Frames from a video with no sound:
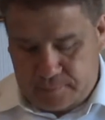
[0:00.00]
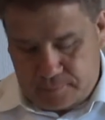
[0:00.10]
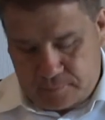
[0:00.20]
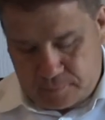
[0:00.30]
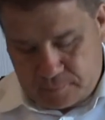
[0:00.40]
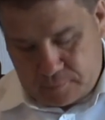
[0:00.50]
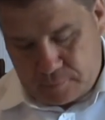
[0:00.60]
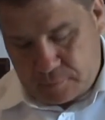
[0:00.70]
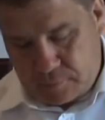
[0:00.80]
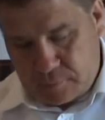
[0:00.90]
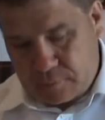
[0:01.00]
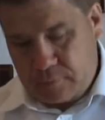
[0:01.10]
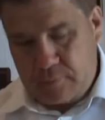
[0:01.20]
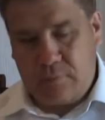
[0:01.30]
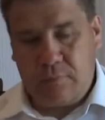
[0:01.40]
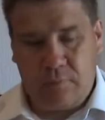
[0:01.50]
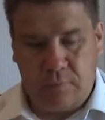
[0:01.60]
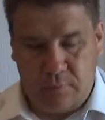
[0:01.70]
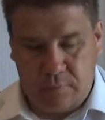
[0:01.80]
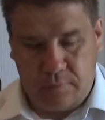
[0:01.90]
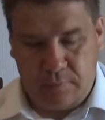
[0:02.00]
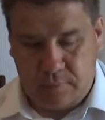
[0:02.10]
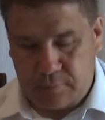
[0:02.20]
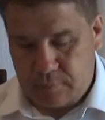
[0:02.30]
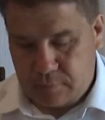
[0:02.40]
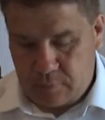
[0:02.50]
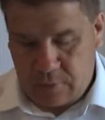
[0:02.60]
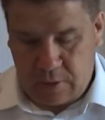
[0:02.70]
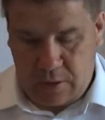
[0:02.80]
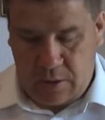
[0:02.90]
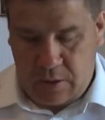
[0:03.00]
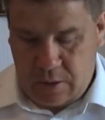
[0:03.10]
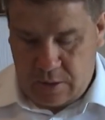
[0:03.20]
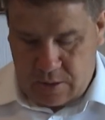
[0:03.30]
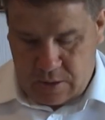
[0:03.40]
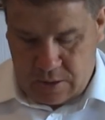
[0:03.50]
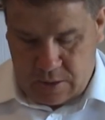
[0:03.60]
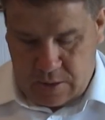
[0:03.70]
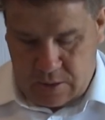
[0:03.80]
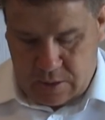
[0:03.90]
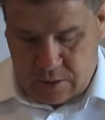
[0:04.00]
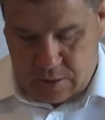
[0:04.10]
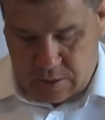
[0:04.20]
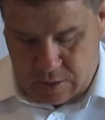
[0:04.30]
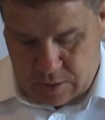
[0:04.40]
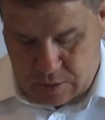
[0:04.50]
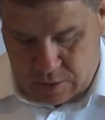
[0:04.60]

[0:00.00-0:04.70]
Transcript: (silence)